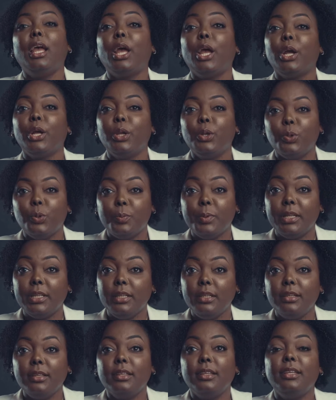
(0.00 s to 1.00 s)

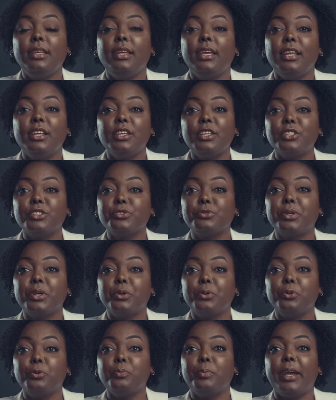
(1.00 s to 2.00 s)
Globally, the industry
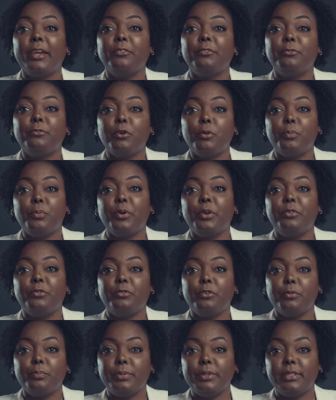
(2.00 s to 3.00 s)
grew by
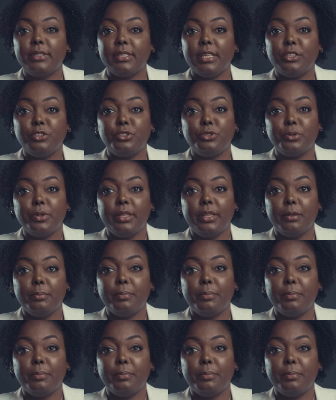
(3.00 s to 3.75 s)
4.4% during the